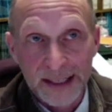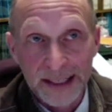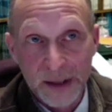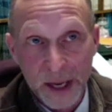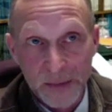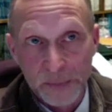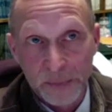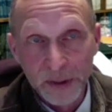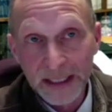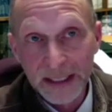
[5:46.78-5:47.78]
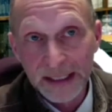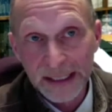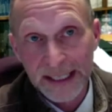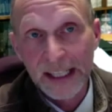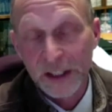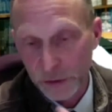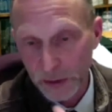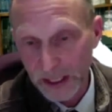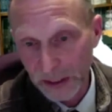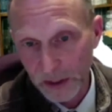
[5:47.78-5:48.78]
in pretty intense
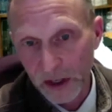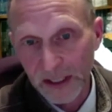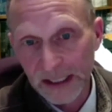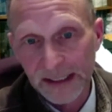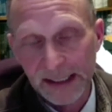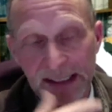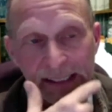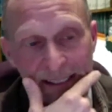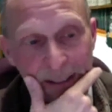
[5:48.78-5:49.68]
training regarding distance.